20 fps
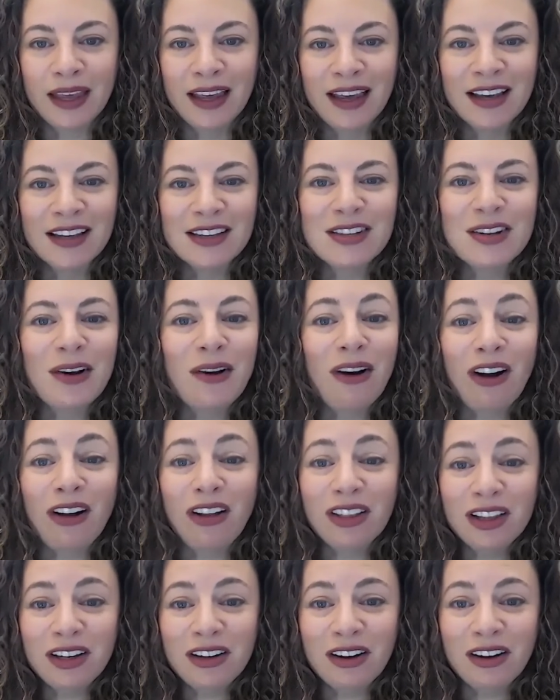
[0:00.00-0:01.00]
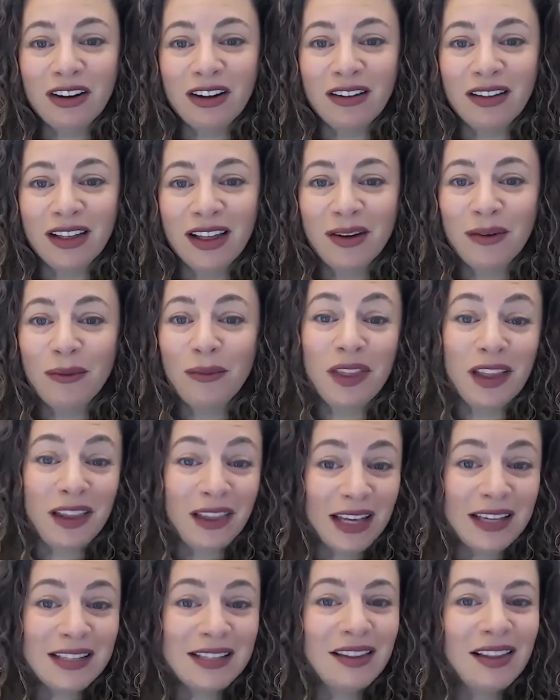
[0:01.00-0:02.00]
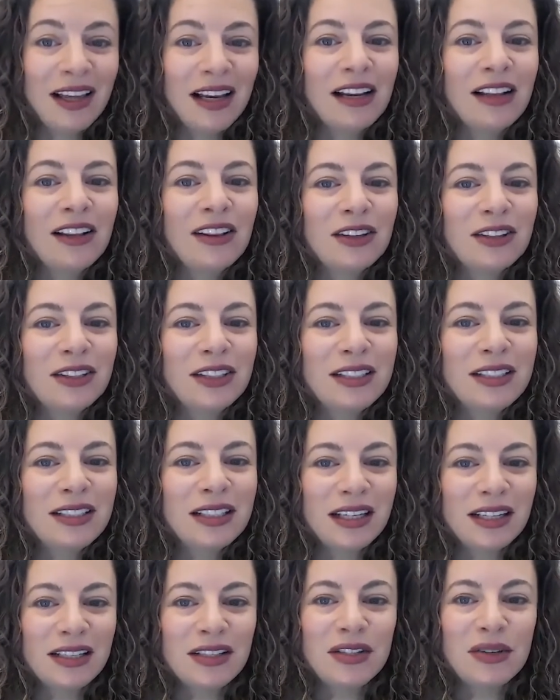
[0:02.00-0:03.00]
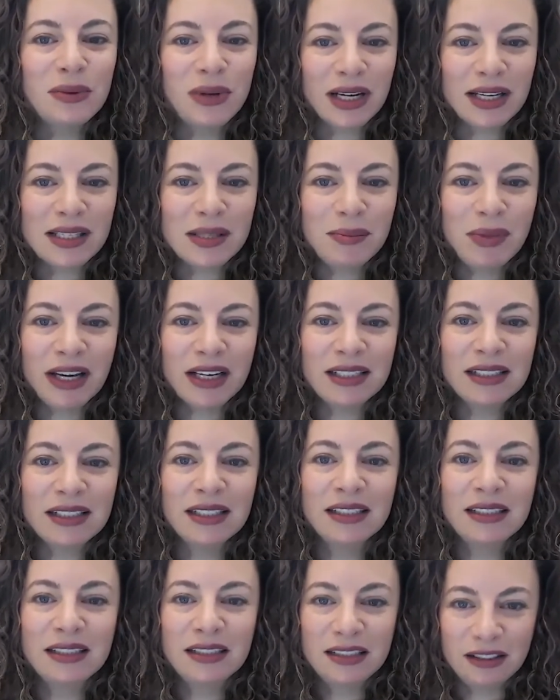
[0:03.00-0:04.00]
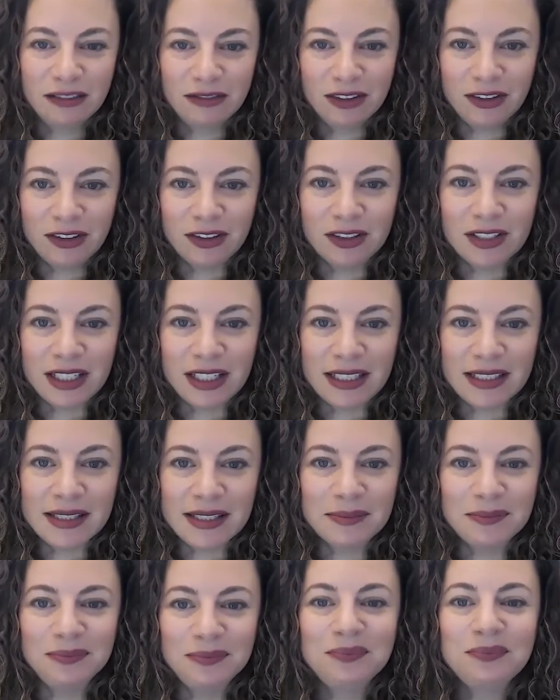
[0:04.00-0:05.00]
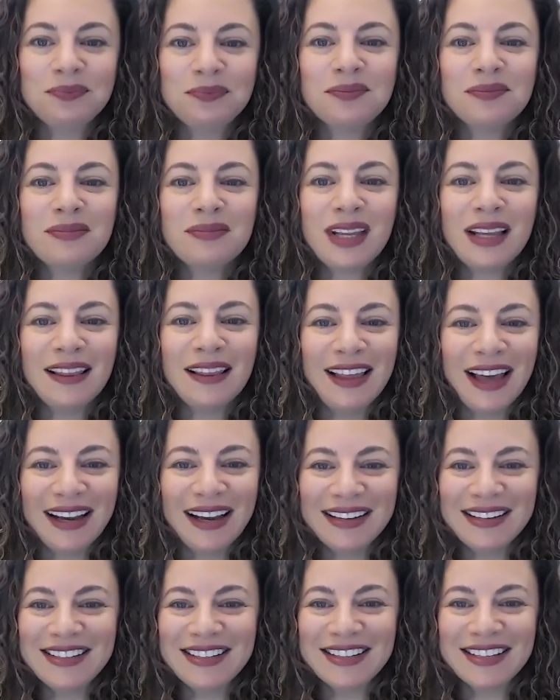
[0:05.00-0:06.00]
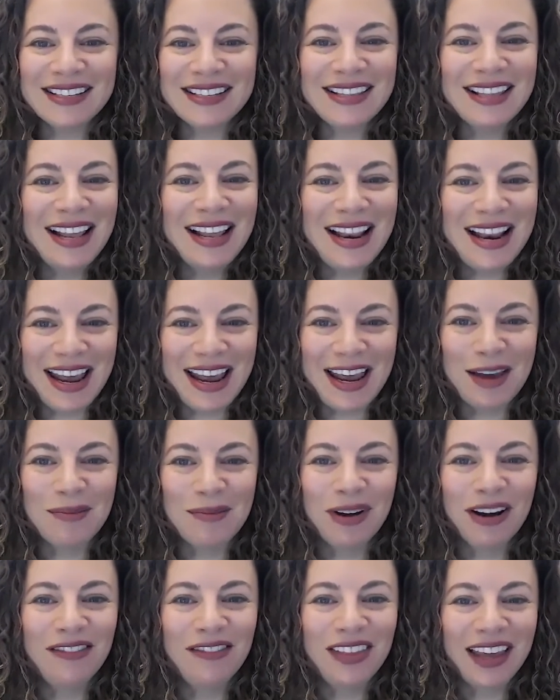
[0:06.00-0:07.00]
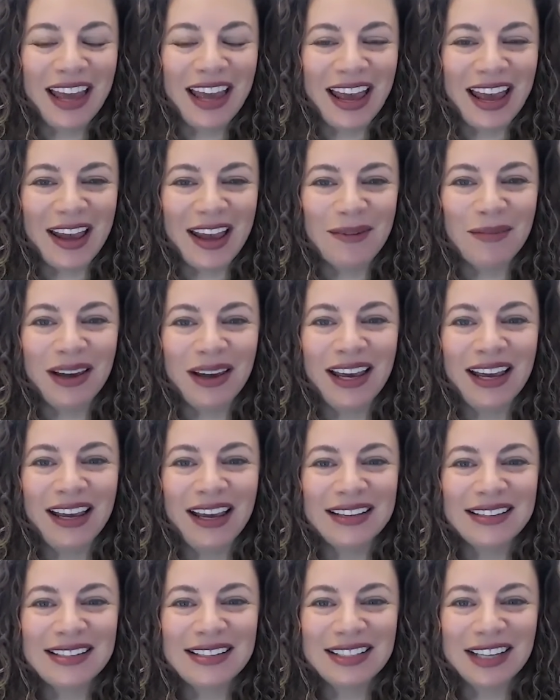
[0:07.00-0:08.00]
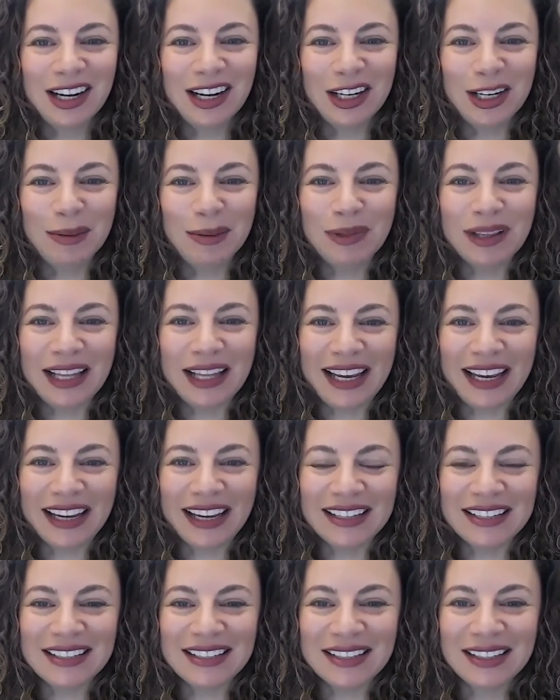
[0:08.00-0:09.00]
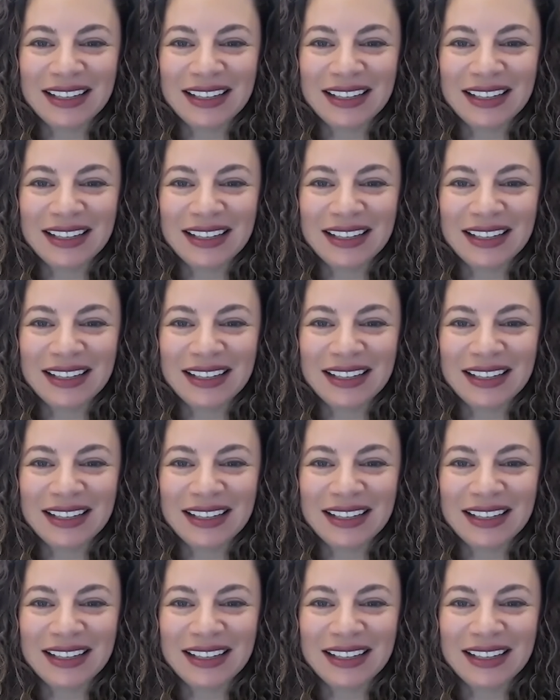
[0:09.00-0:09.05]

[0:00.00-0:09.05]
So all in all, the lesson that I learned is to expect difficulties. That is just the name of the game in startup land.